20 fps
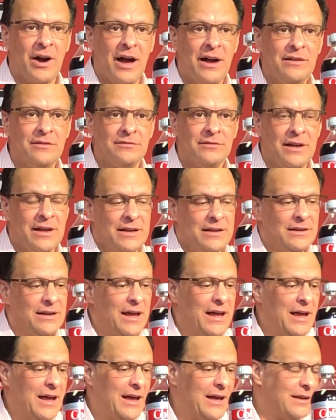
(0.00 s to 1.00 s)
Right?
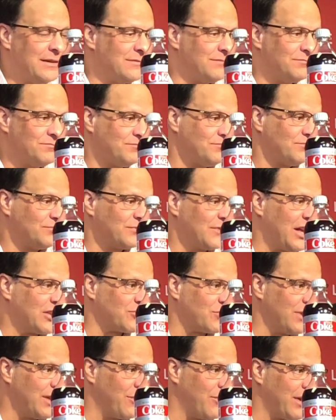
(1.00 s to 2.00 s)
And
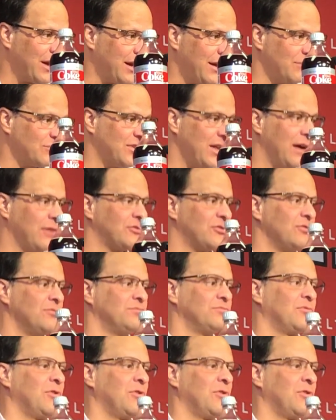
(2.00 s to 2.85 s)
that's really what it comes down to.